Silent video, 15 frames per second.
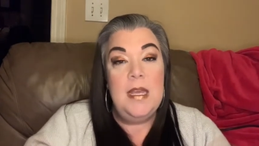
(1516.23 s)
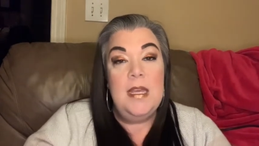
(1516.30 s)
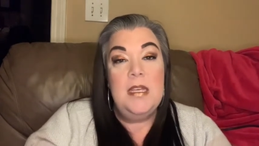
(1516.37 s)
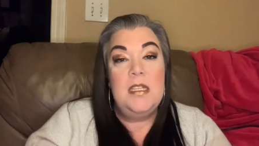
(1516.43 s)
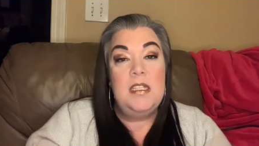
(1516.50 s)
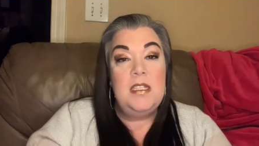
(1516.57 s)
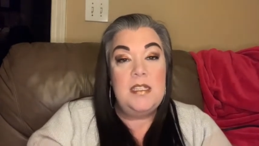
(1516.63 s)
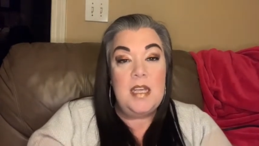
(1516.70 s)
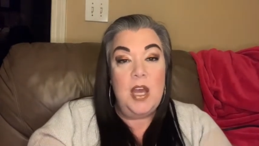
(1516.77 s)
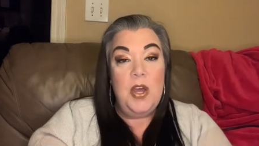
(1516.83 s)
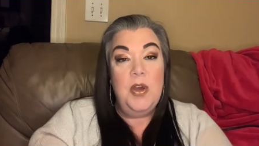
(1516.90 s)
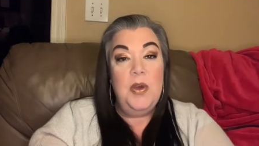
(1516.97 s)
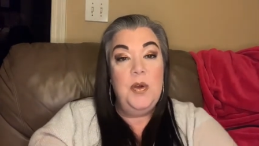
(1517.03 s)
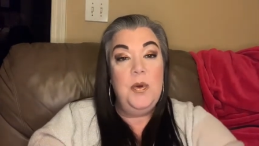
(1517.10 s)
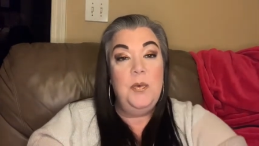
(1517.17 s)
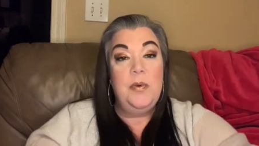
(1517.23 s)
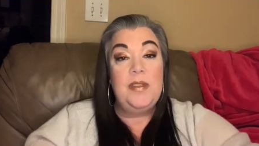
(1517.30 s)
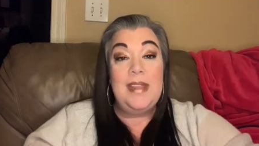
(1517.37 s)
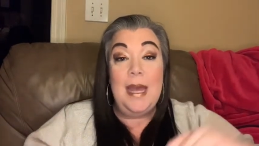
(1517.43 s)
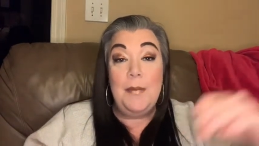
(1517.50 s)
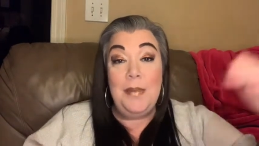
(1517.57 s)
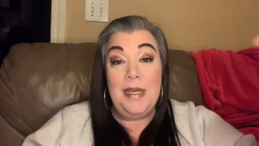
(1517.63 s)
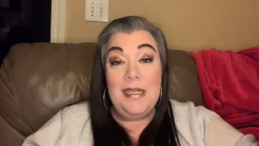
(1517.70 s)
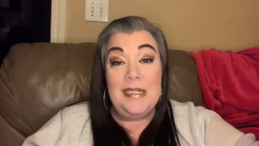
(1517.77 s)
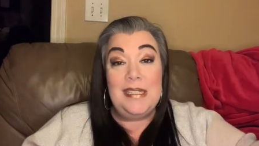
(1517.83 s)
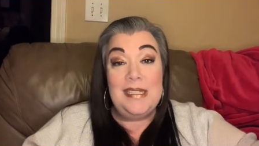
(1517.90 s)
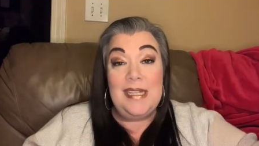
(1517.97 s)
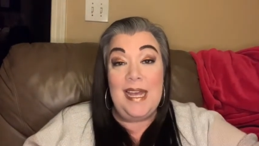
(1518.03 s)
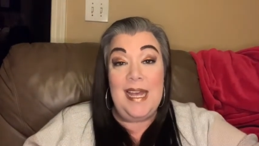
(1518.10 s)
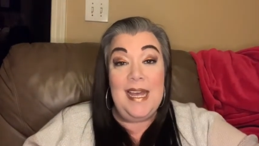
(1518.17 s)
So with that being
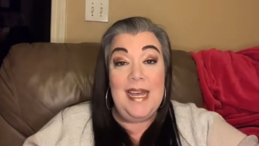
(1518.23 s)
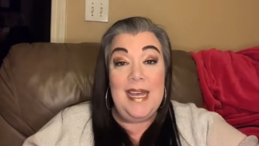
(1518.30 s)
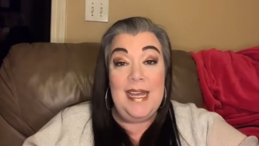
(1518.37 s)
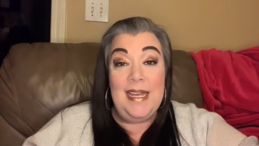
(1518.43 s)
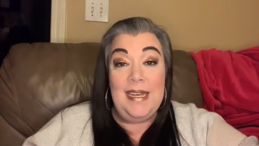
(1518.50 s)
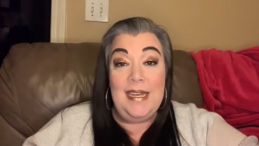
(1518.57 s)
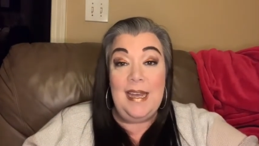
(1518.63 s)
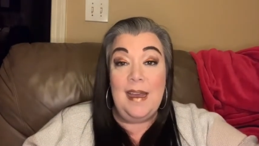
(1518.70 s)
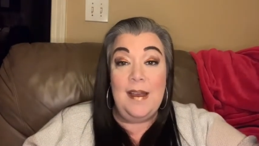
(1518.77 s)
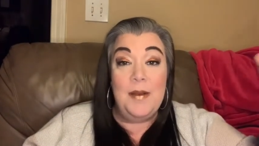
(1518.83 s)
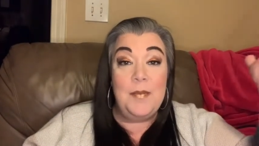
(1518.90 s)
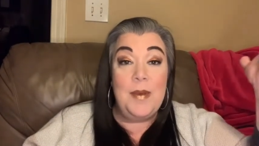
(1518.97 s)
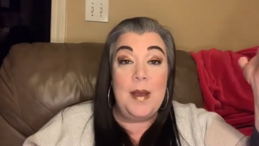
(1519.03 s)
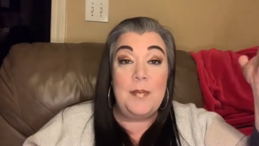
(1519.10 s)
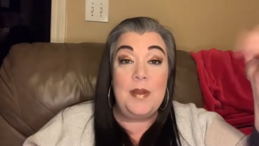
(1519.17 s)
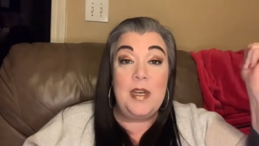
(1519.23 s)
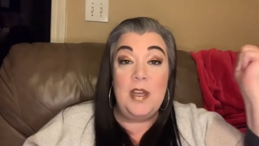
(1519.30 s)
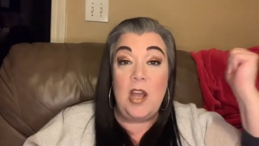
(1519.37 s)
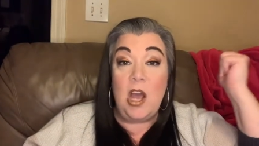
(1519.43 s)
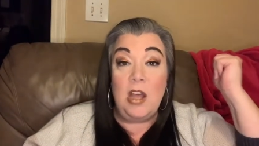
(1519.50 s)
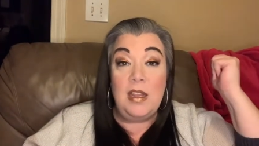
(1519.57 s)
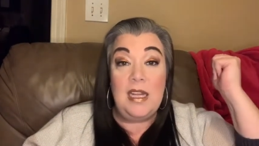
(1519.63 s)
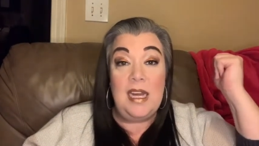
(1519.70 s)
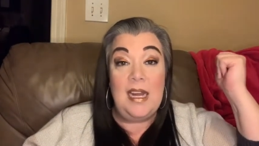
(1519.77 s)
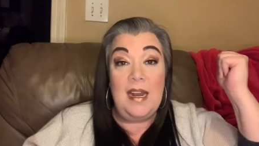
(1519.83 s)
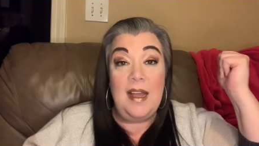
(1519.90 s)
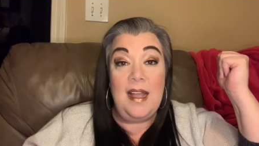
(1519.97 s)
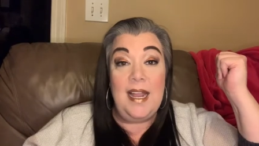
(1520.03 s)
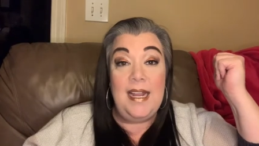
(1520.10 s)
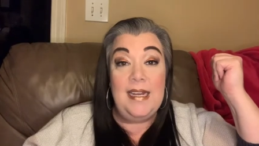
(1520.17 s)
said, um, I'm going to call it a
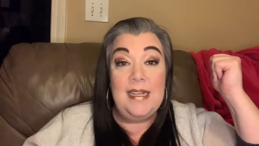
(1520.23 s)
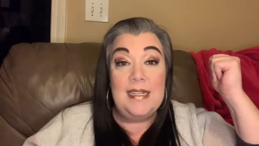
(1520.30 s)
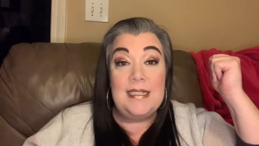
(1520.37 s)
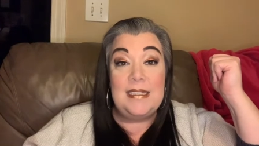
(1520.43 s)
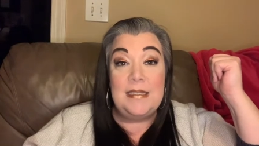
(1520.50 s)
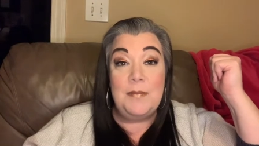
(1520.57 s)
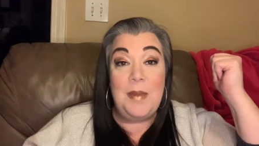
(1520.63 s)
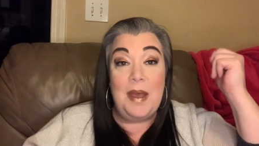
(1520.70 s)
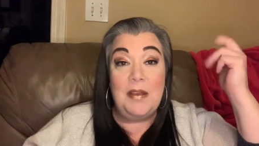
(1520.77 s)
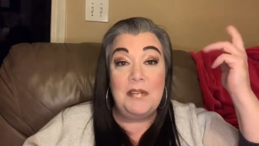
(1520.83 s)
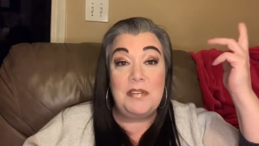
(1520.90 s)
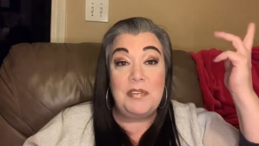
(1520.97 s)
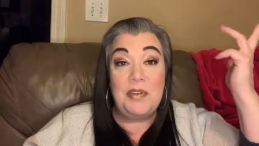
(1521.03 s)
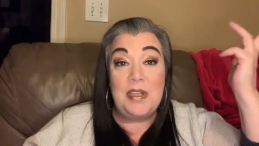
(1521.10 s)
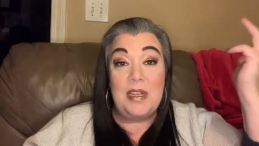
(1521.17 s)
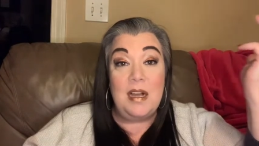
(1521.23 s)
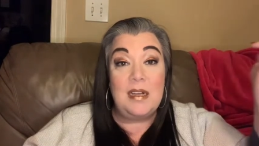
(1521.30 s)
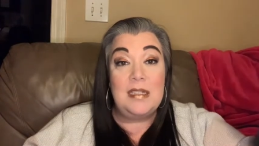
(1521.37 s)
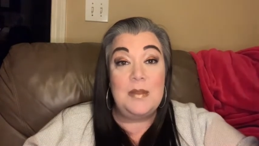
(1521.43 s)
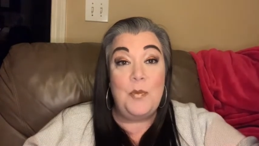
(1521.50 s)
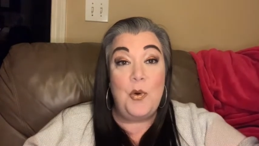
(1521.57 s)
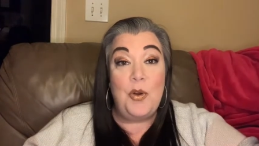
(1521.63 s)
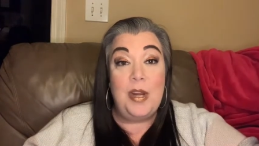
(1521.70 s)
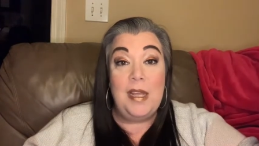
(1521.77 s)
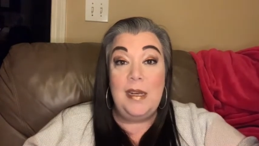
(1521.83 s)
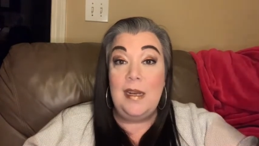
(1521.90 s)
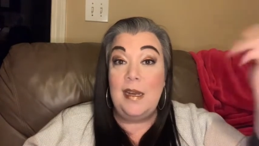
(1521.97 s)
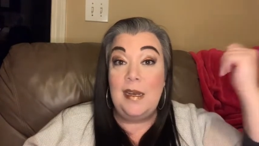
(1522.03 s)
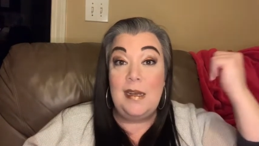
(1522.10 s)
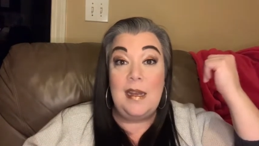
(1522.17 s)
night. It's about 3 o'clock in the
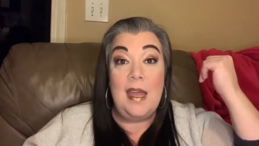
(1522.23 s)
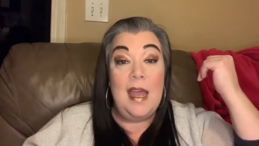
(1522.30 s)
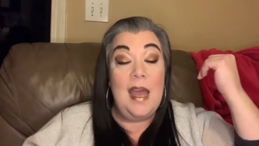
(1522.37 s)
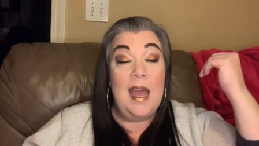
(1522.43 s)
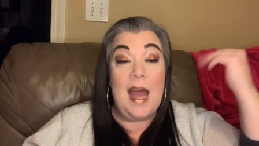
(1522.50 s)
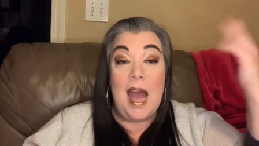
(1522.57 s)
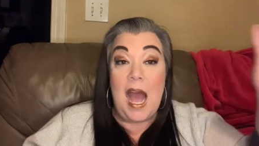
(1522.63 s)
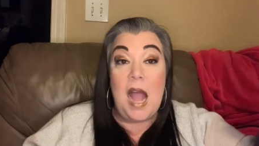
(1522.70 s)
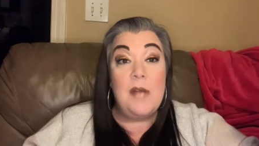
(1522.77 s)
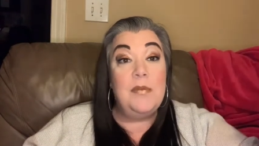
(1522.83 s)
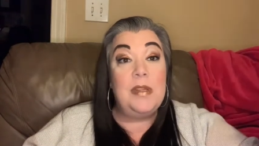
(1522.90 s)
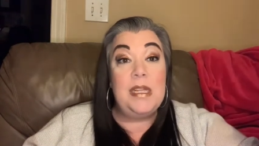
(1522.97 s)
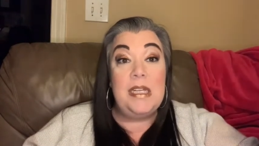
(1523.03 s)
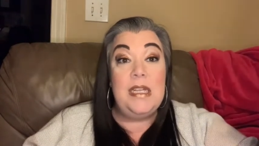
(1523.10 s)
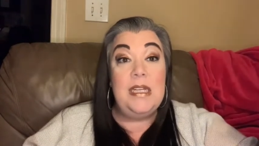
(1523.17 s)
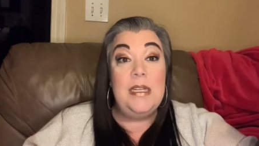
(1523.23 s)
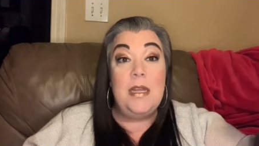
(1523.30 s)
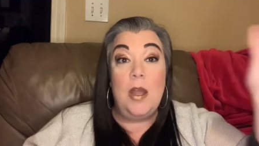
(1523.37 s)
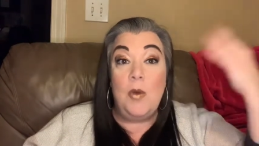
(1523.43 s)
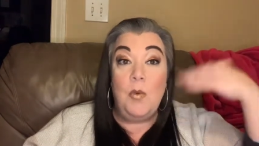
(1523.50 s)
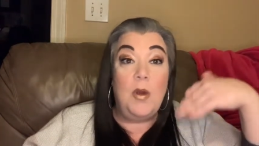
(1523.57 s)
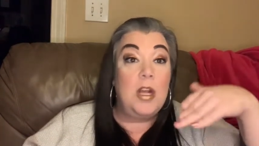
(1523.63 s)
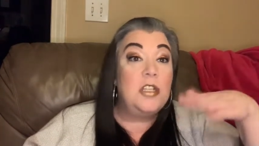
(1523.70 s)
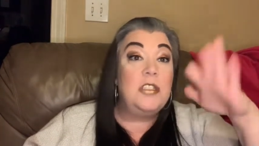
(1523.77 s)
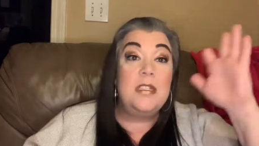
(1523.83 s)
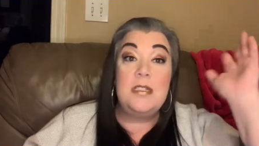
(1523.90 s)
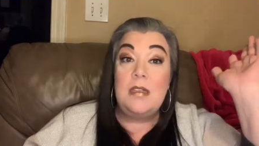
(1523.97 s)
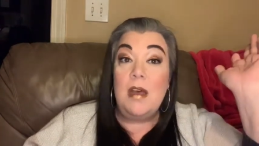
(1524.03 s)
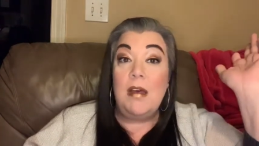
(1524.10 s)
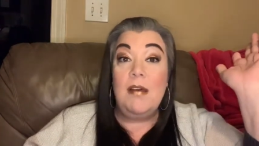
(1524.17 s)
morning and I really need to go wash
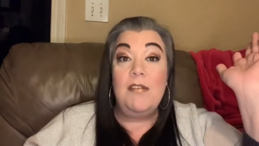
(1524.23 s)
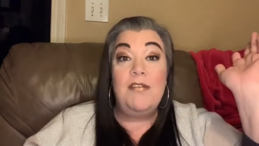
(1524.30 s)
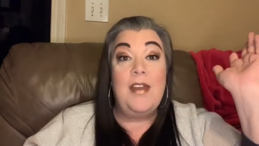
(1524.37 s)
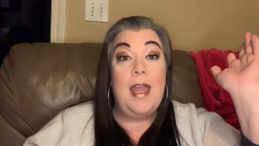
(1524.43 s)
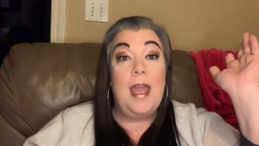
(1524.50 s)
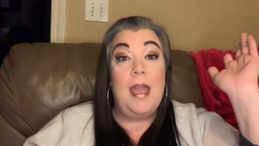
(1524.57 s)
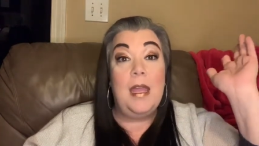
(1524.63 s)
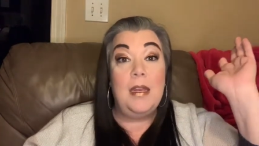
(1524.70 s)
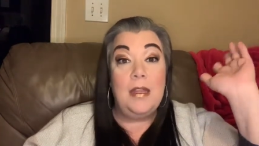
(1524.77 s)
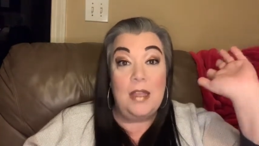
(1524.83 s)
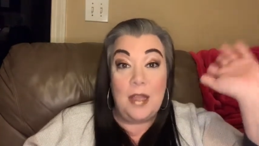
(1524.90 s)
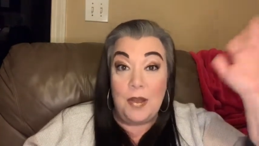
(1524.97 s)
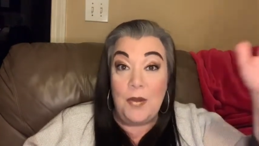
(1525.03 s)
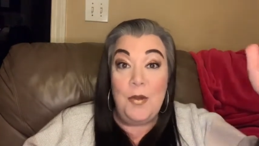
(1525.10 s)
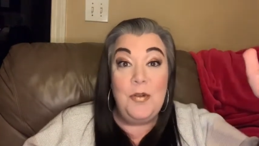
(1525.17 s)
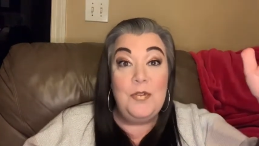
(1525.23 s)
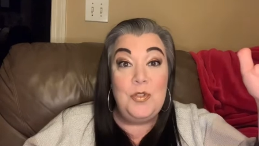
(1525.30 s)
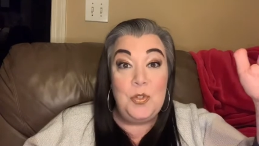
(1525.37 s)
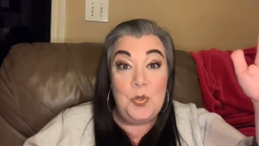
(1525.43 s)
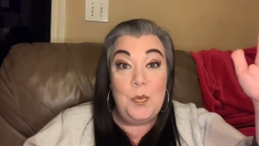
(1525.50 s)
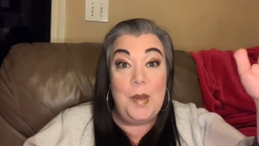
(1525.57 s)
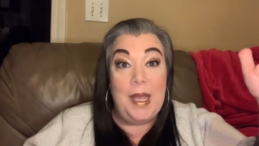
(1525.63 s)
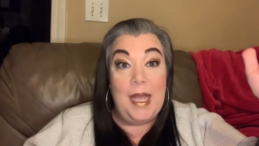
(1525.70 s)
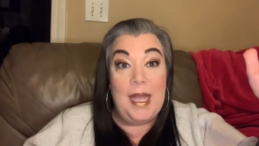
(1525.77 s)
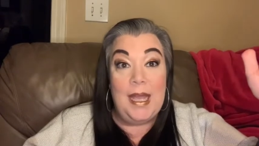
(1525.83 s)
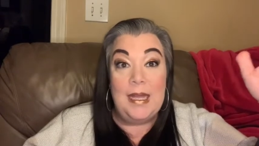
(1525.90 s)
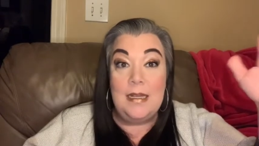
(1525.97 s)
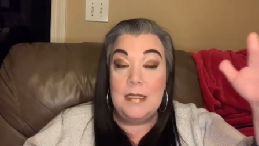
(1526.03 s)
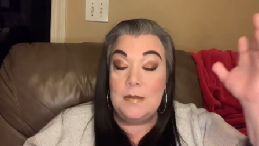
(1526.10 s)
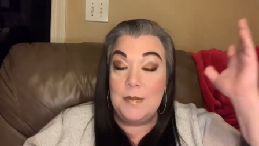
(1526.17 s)
this off and go to
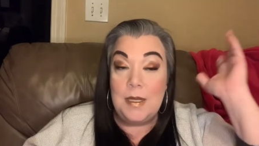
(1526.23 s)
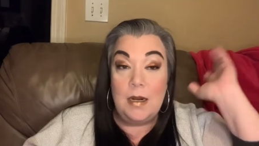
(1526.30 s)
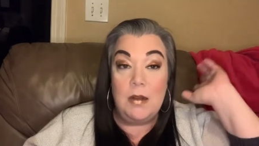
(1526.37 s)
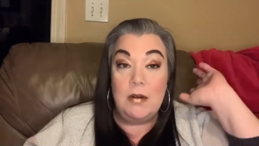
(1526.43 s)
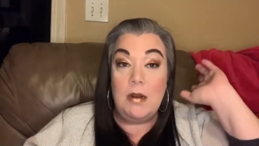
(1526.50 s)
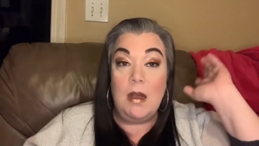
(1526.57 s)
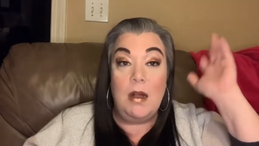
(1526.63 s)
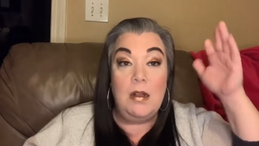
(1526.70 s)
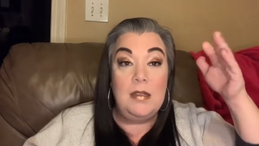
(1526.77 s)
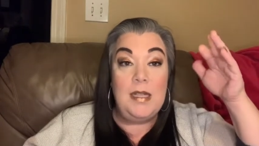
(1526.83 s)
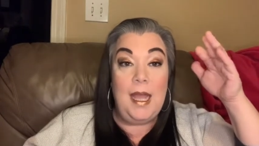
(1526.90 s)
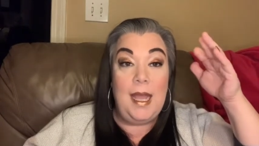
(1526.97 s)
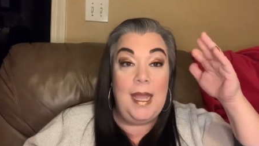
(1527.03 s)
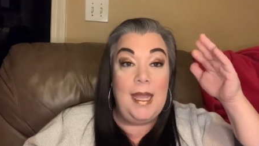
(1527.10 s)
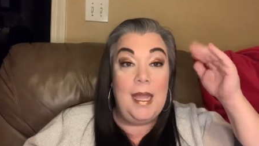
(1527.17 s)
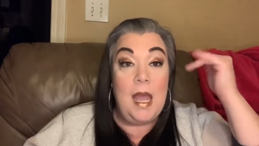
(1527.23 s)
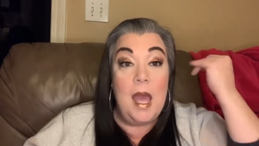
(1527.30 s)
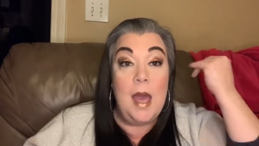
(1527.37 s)
bed. It's been on all day,